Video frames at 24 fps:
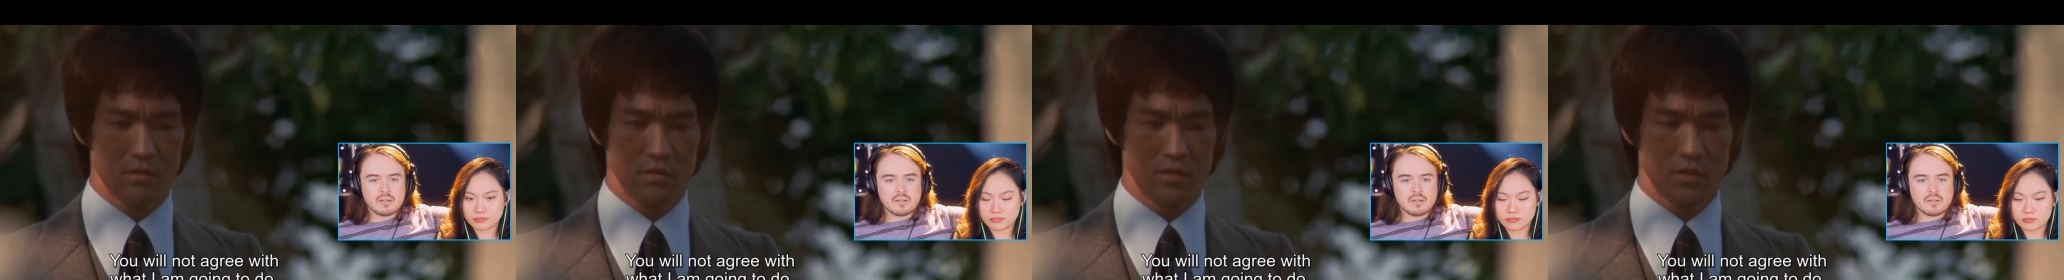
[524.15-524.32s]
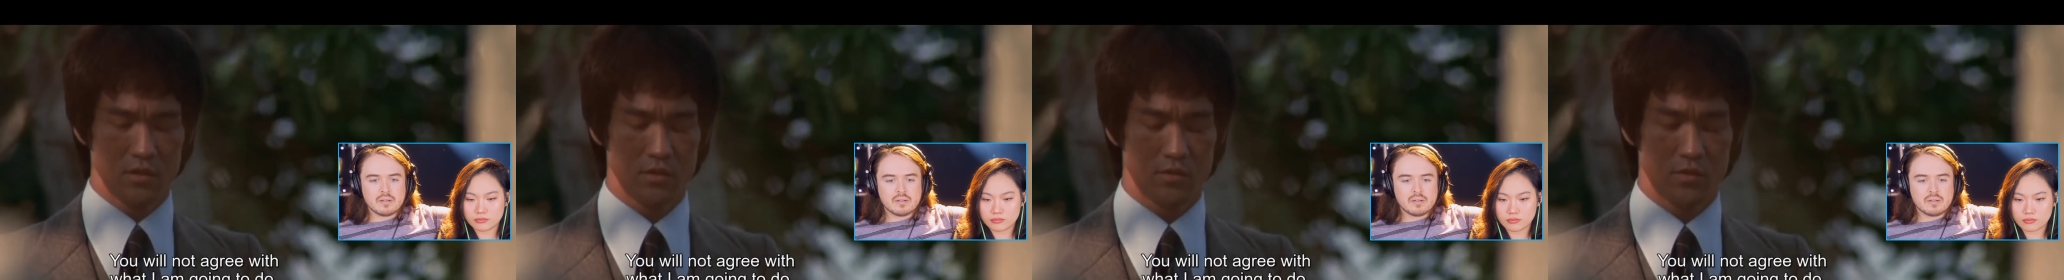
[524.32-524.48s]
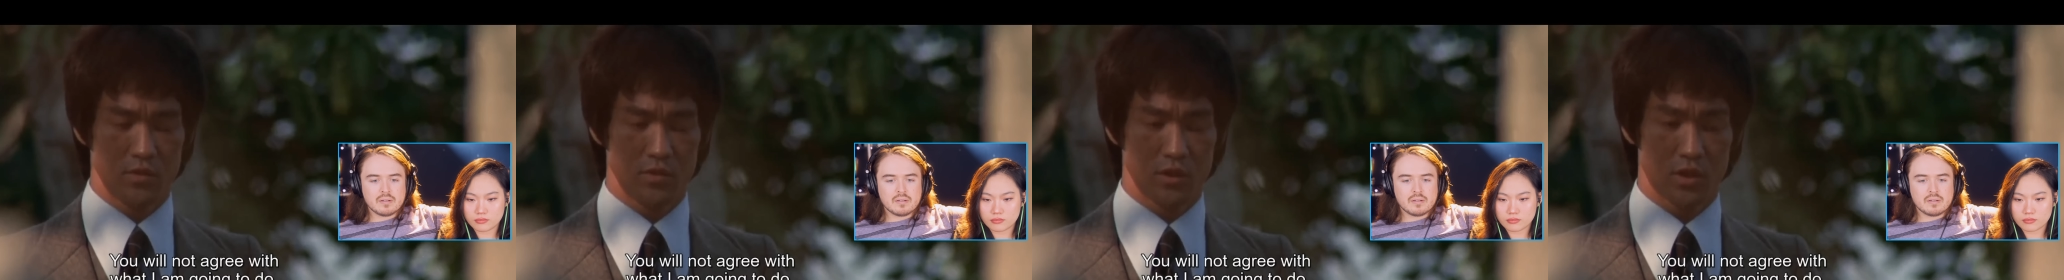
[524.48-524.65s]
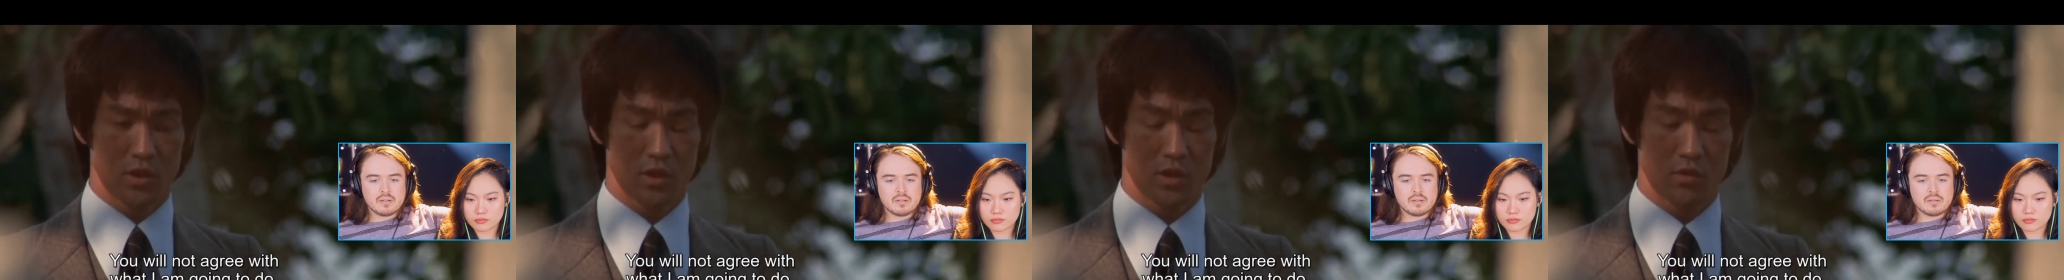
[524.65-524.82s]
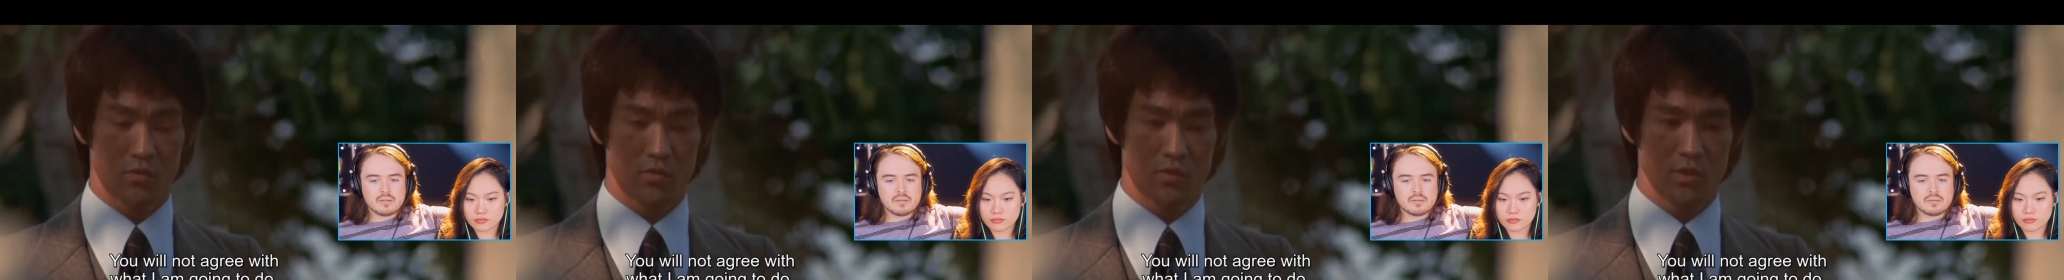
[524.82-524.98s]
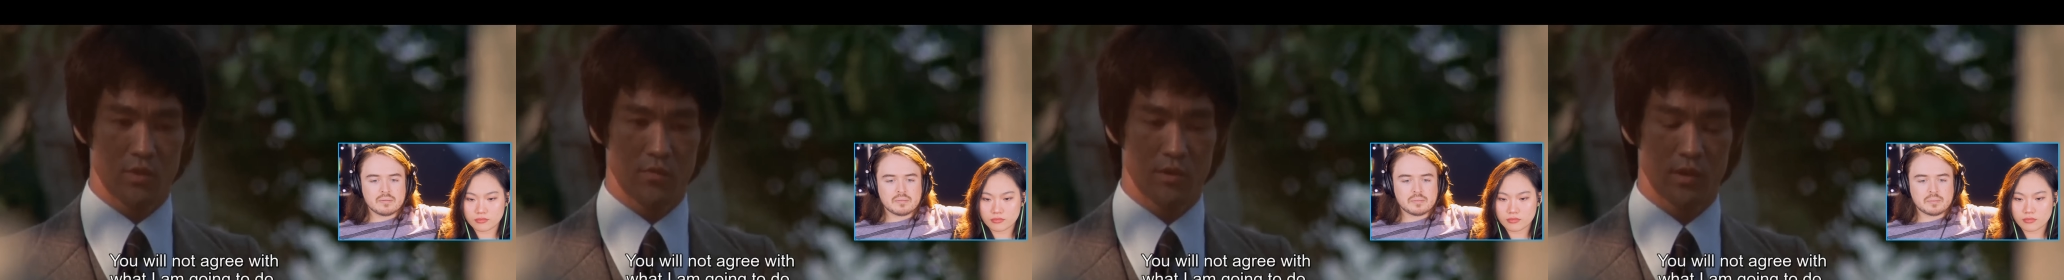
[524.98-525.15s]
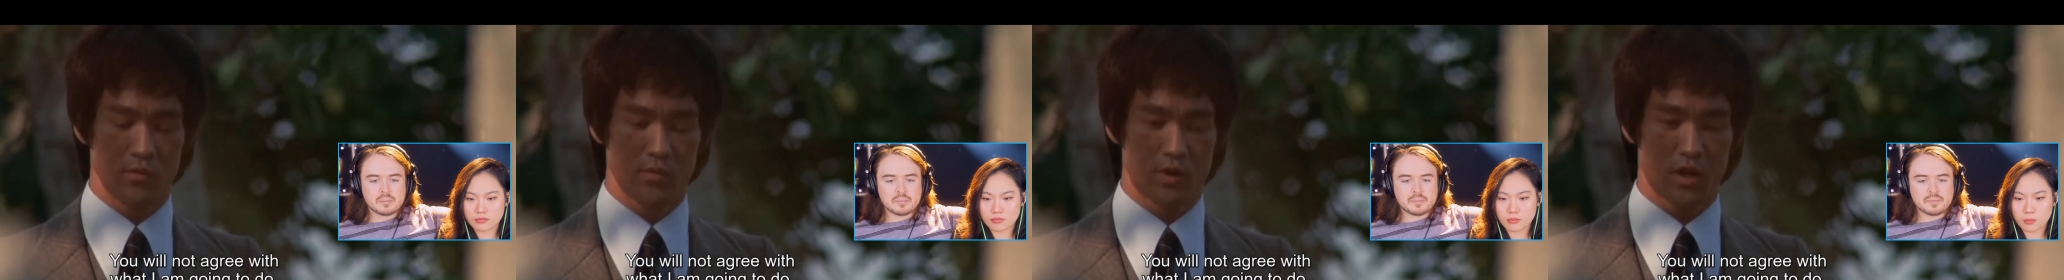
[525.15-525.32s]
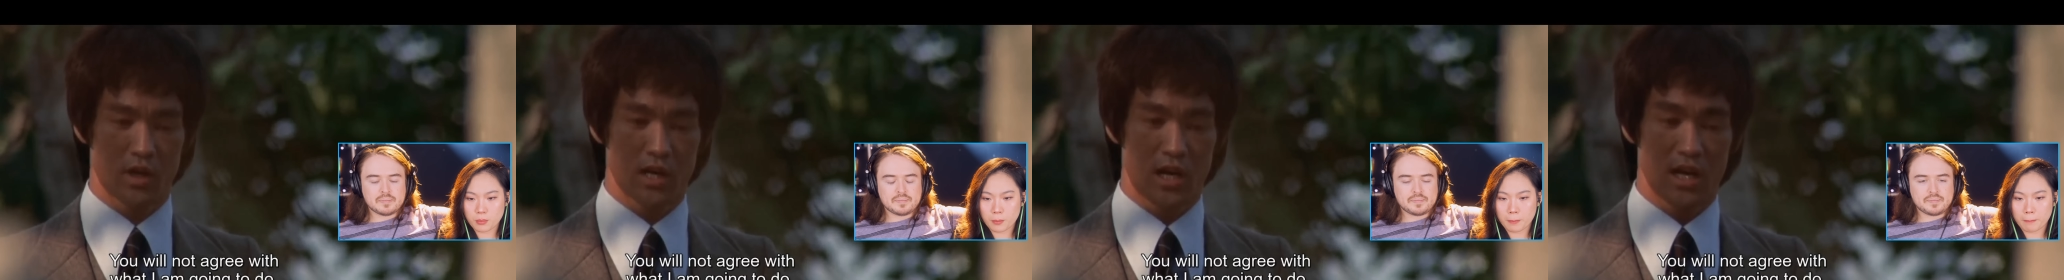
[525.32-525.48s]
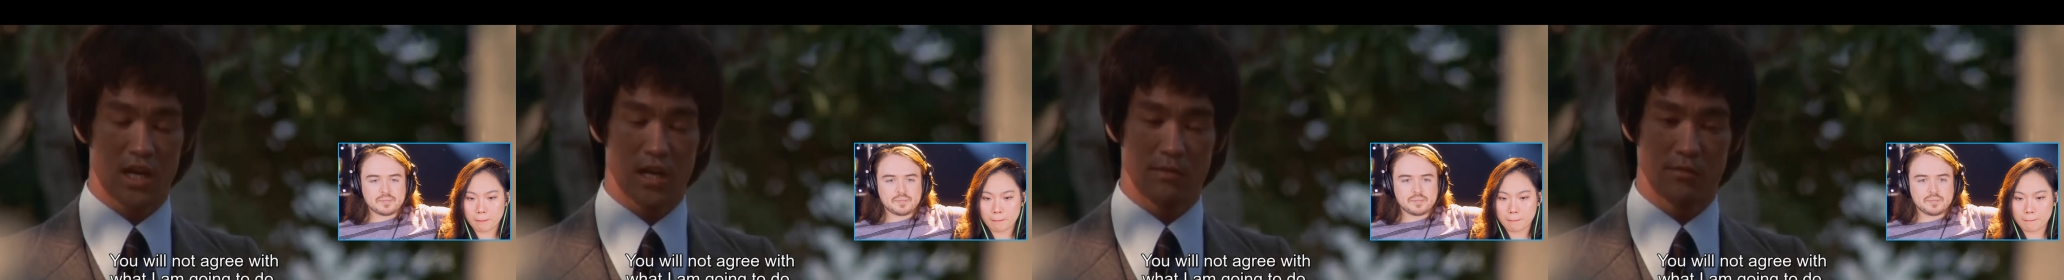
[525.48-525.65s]
Speaker 1: You will not agree with what
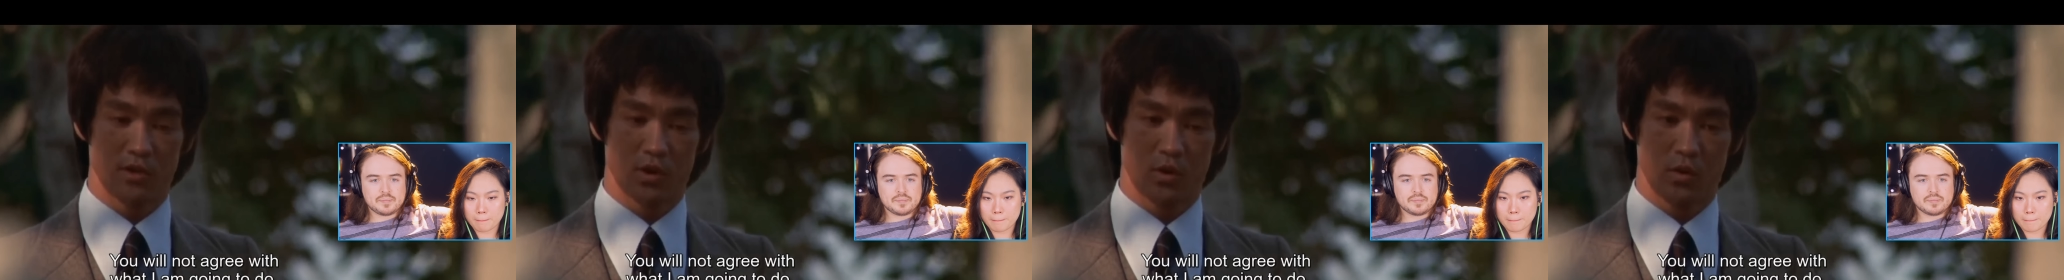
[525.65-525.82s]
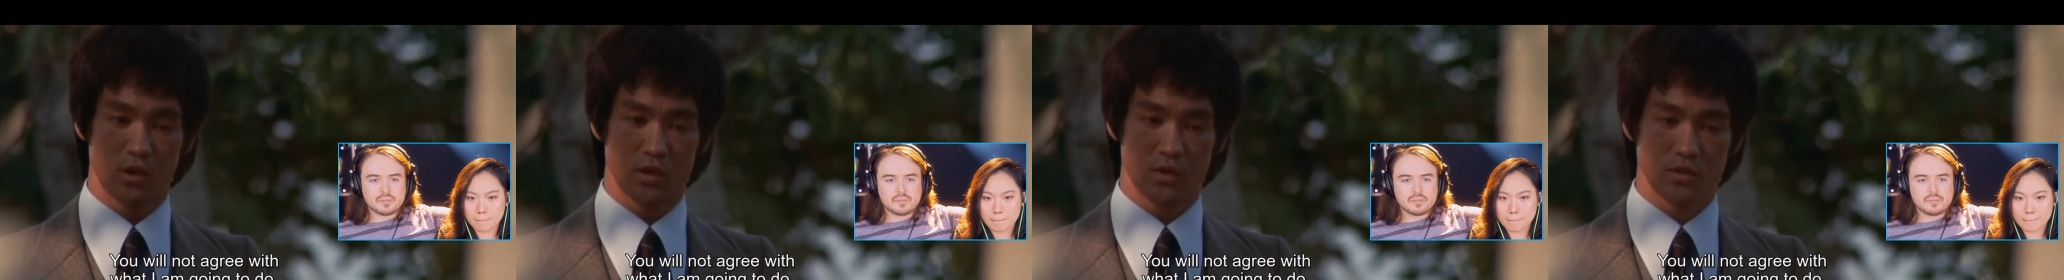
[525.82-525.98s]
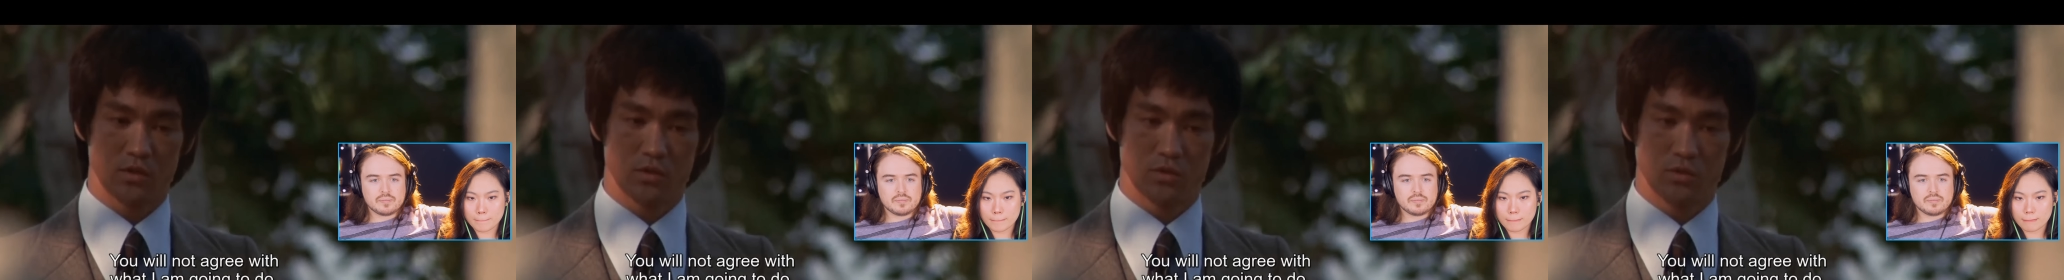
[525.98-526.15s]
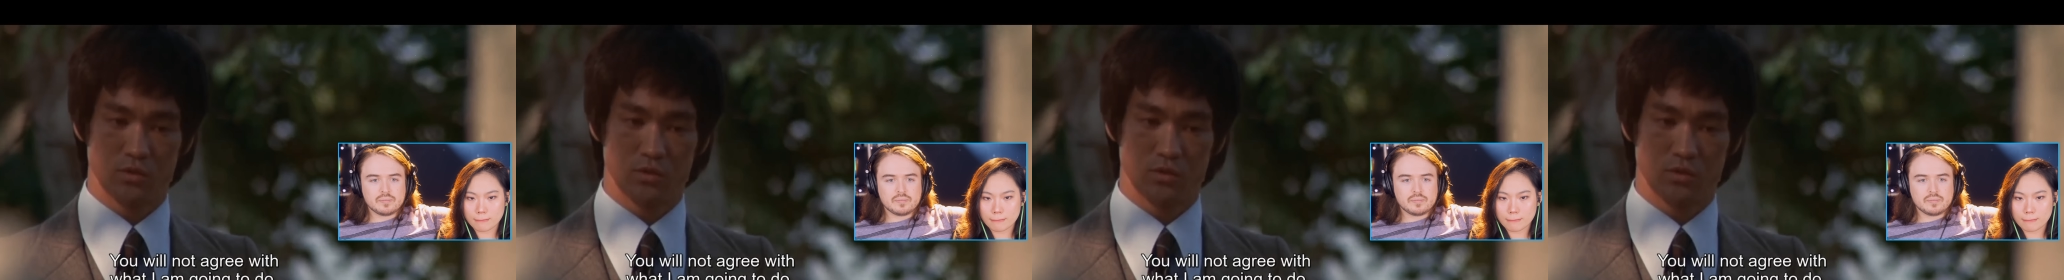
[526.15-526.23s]
I'm going to do.